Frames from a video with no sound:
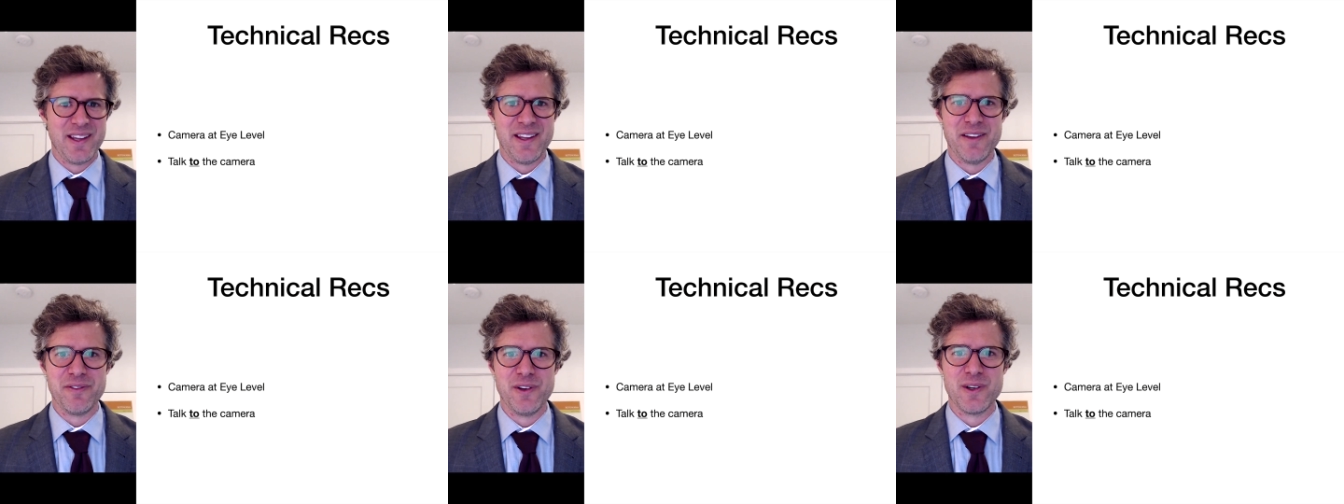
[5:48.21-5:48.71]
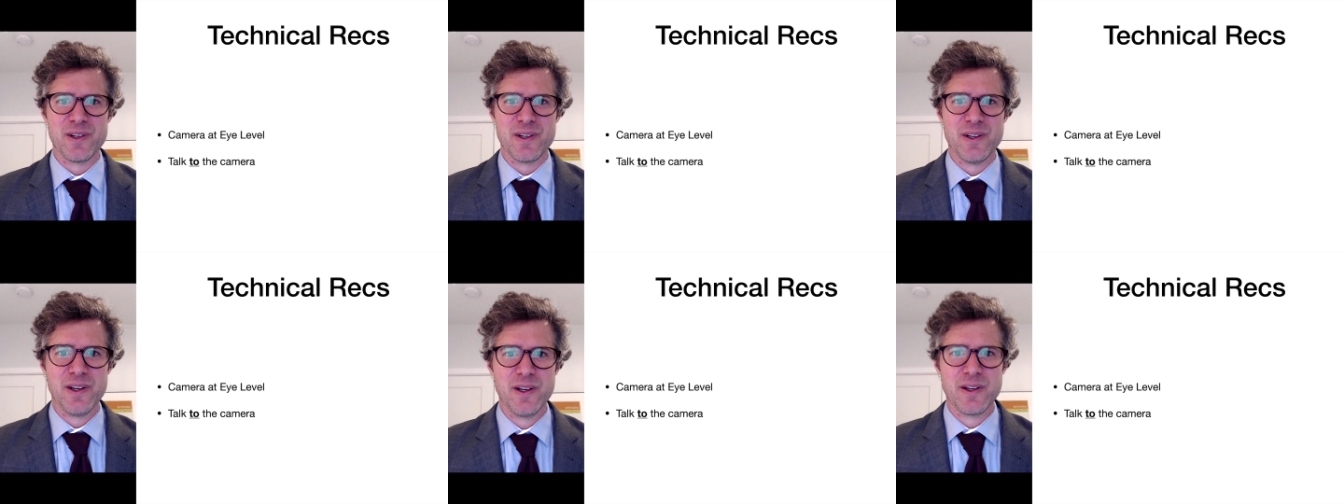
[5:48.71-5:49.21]
If
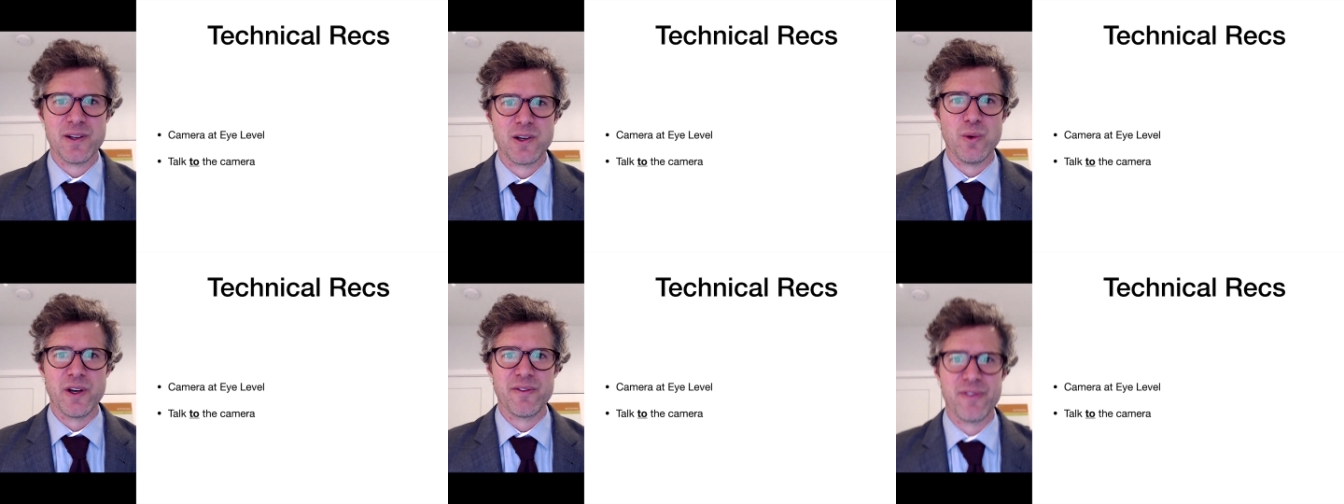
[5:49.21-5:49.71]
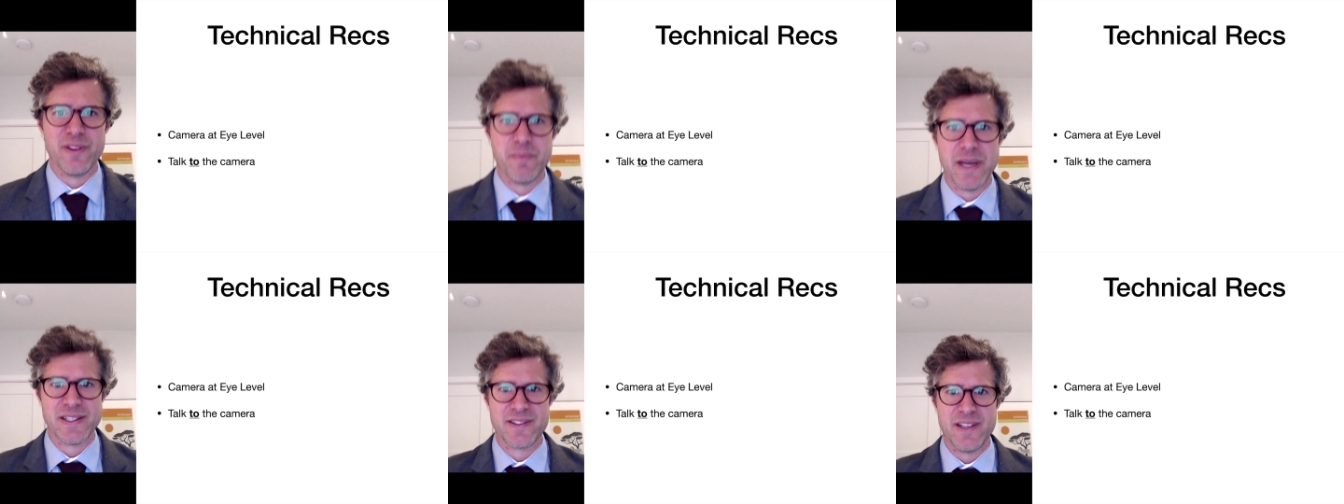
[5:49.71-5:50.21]
you're going for the
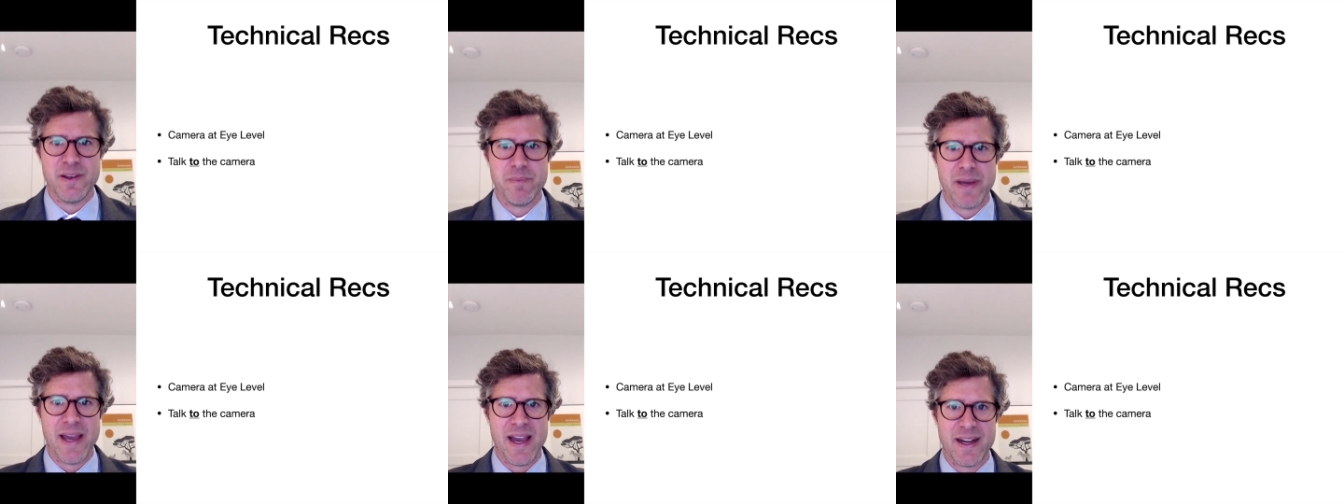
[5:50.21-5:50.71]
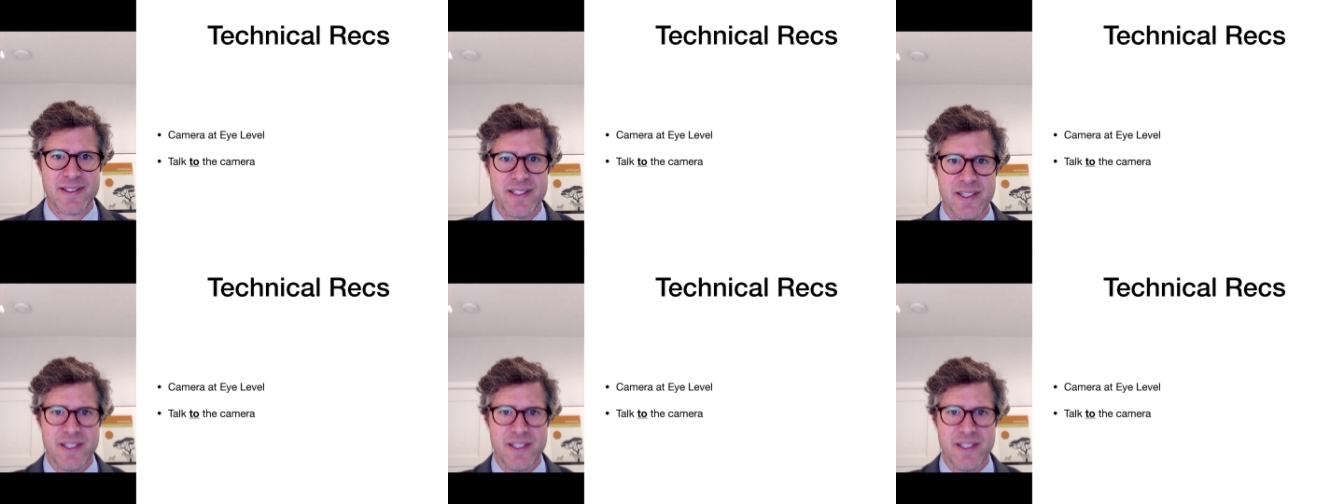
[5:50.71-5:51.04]
best impact,